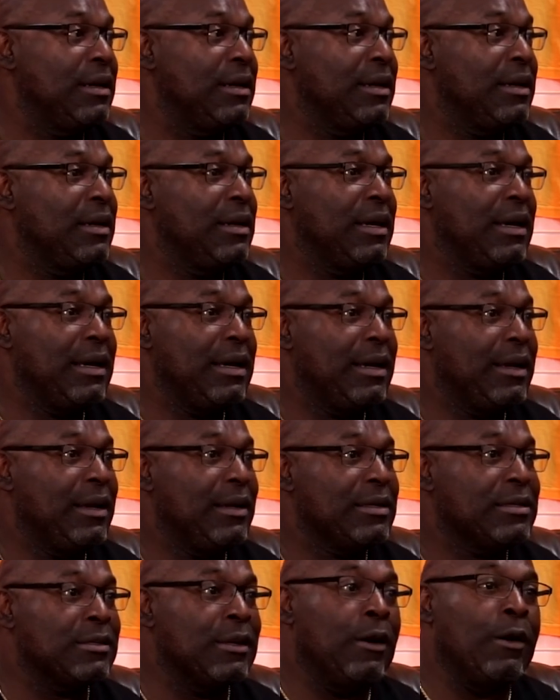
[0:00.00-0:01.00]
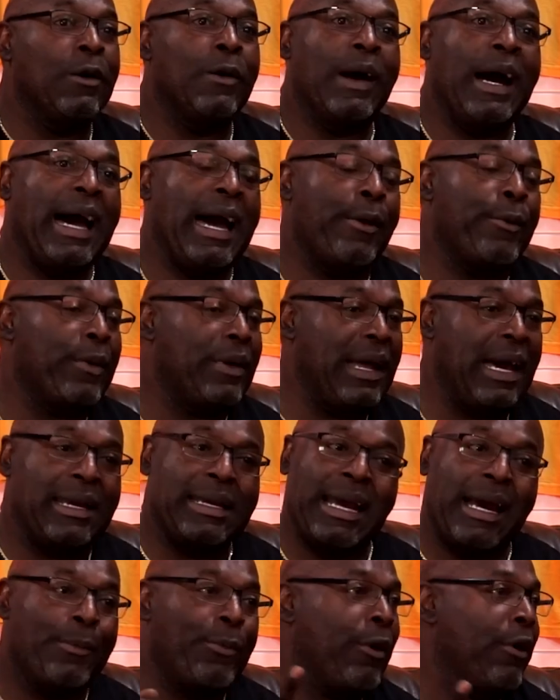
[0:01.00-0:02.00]
Wow. So
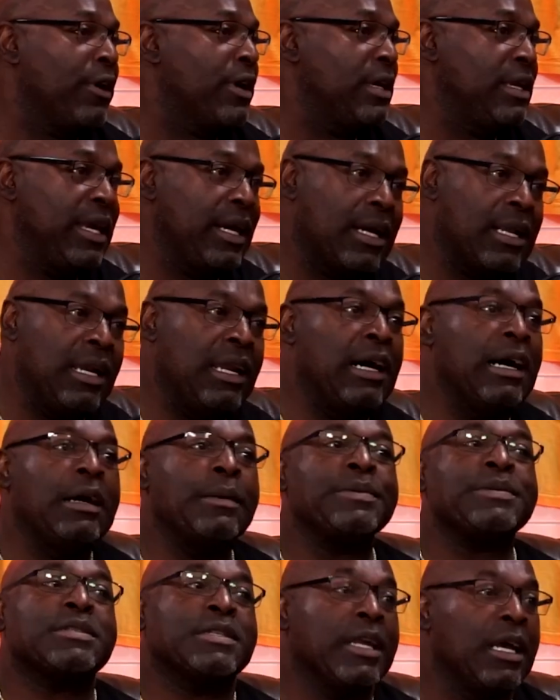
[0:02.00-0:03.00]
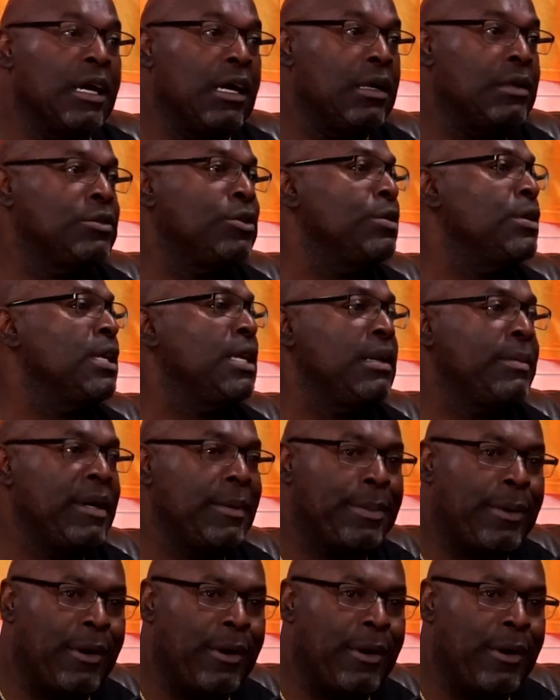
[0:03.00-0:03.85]
I'm working at clubs still, doing a little bit of